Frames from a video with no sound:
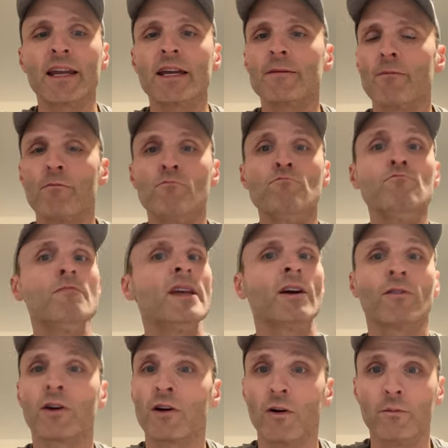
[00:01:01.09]
a
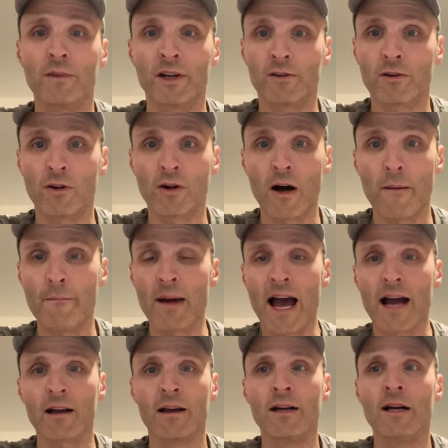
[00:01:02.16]
miracle miracle
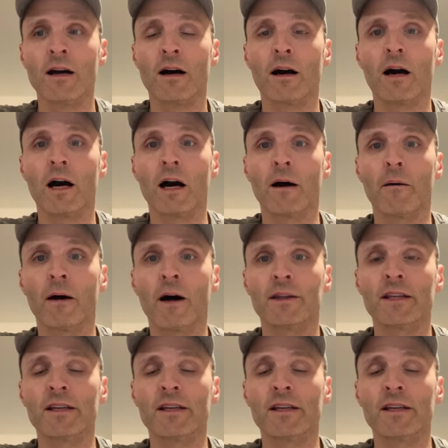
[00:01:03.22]
comeback uh, on the